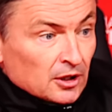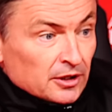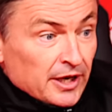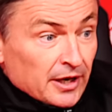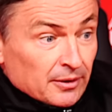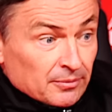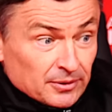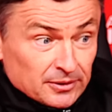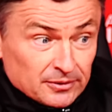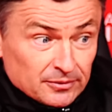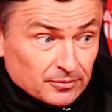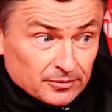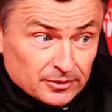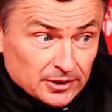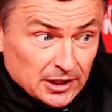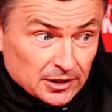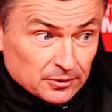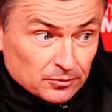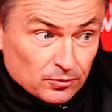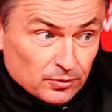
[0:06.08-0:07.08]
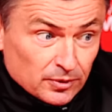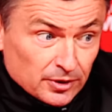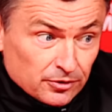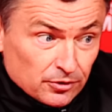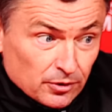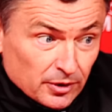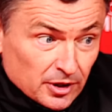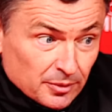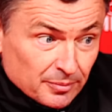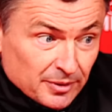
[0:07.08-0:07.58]
yeah, and with
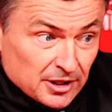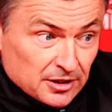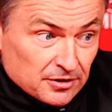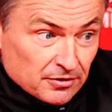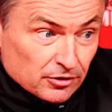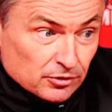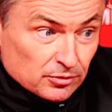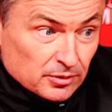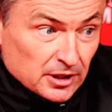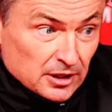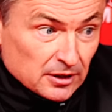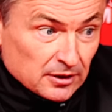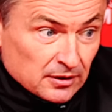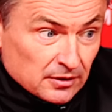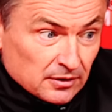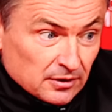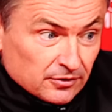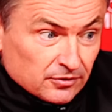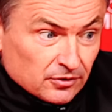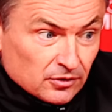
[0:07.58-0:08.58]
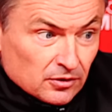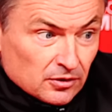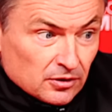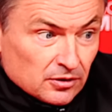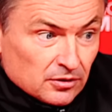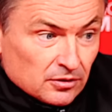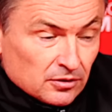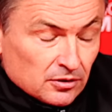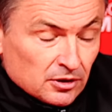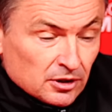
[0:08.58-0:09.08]
doing the media as well. Listen,
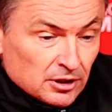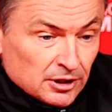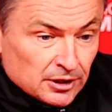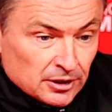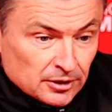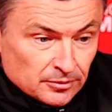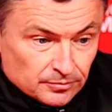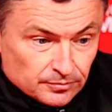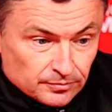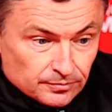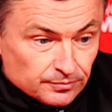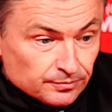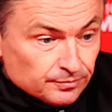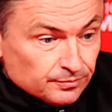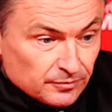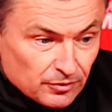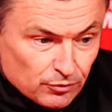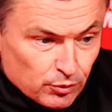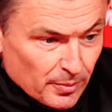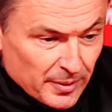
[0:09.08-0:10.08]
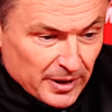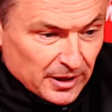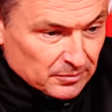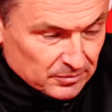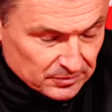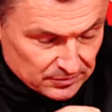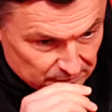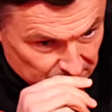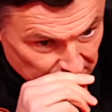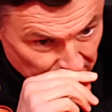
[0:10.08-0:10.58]
if we make
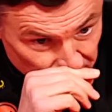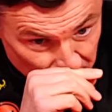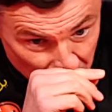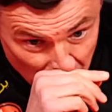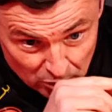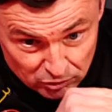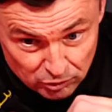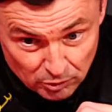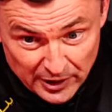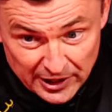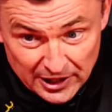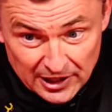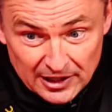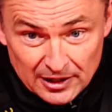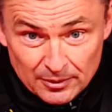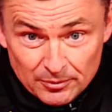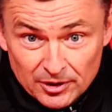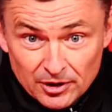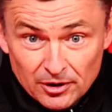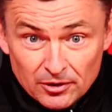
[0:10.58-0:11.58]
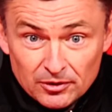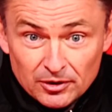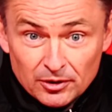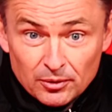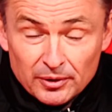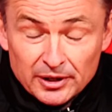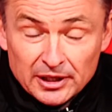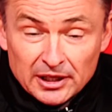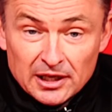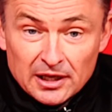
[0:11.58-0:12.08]
give goals away like that, we're not going to
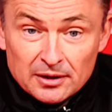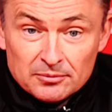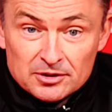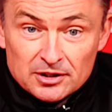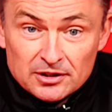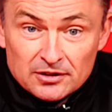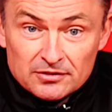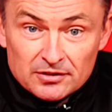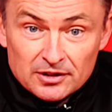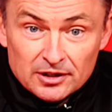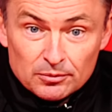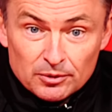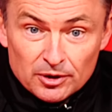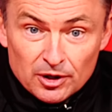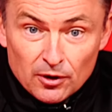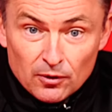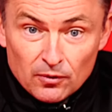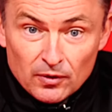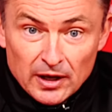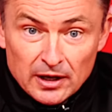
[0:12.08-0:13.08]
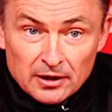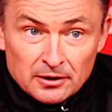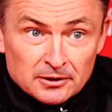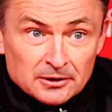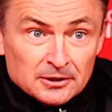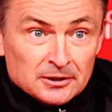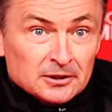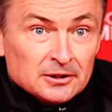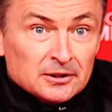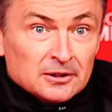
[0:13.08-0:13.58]
win games in this league. We know that,
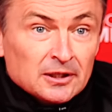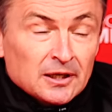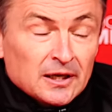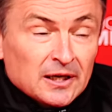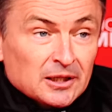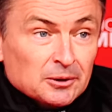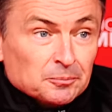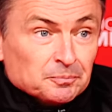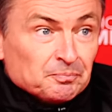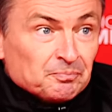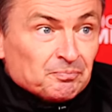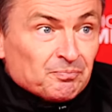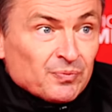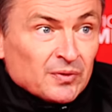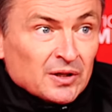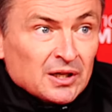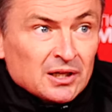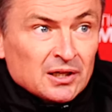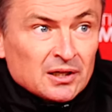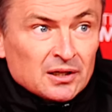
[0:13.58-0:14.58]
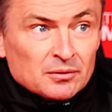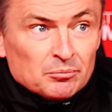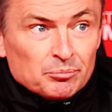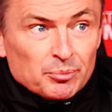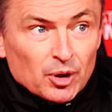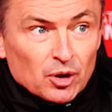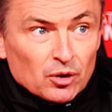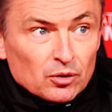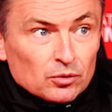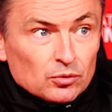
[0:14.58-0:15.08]
um,
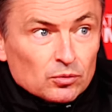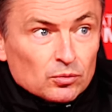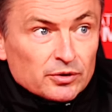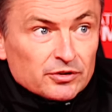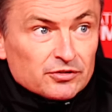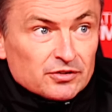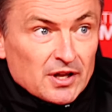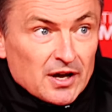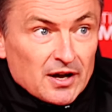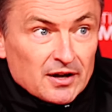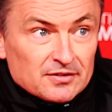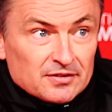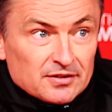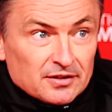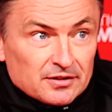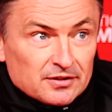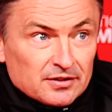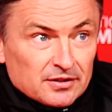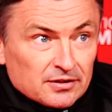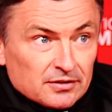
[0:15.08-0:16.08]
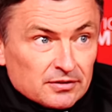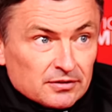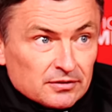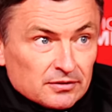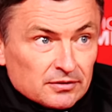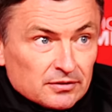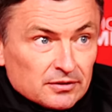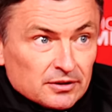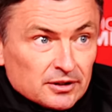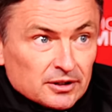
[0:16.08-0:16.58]
but we started
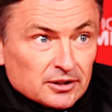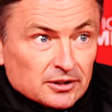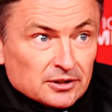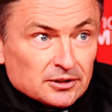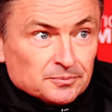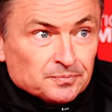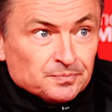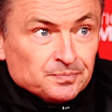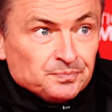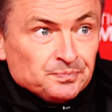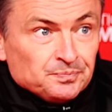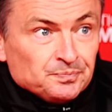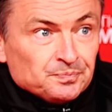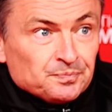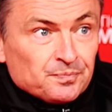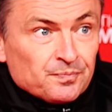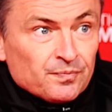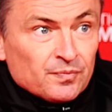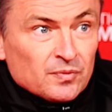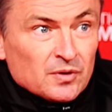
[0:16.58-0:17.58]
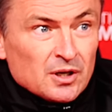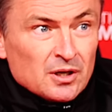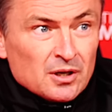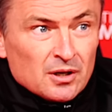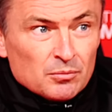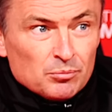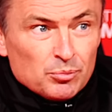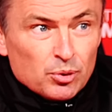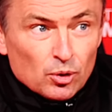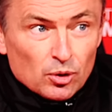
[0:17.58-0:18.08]
um,
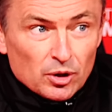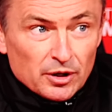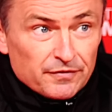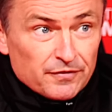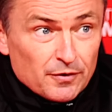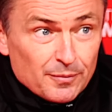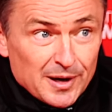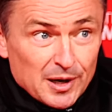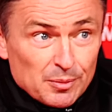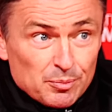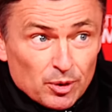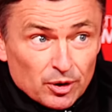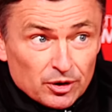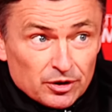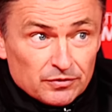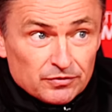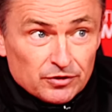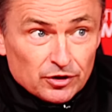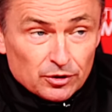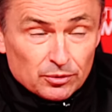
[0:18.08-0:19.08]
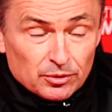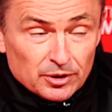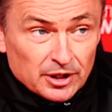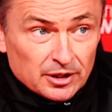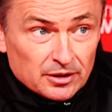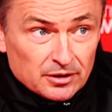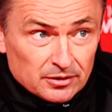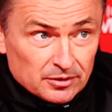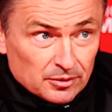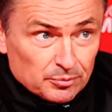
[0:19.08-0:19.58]
poorly from our point of view, and
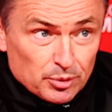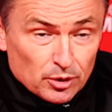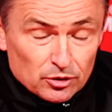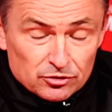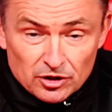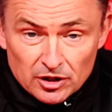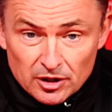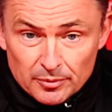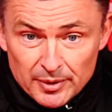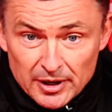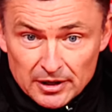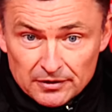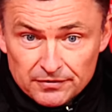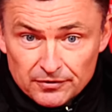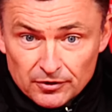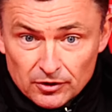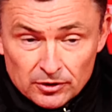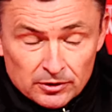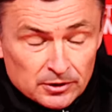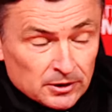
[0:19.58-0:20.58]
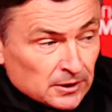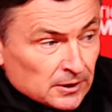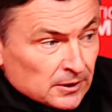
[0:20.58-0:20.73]
it, and it put us on the back foot.